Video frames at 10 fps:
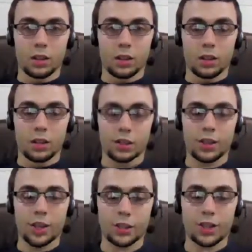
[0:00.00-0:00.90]
Does this
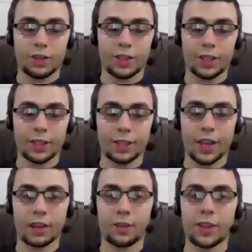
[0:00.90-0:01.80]
guy just have ridiculous
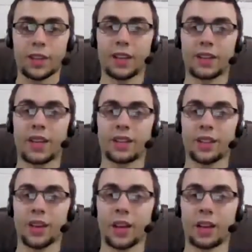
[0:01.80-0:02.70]
high defense? I guess he is a
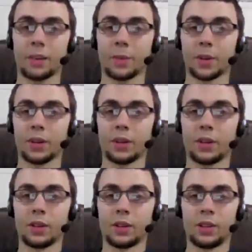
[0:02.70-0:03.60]
knight, but...
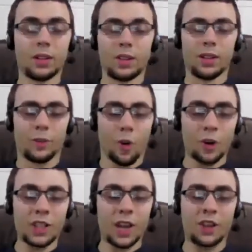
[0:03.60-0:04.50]

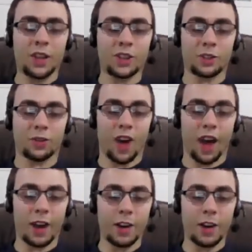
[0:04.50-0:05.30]
Forsyth does just fine!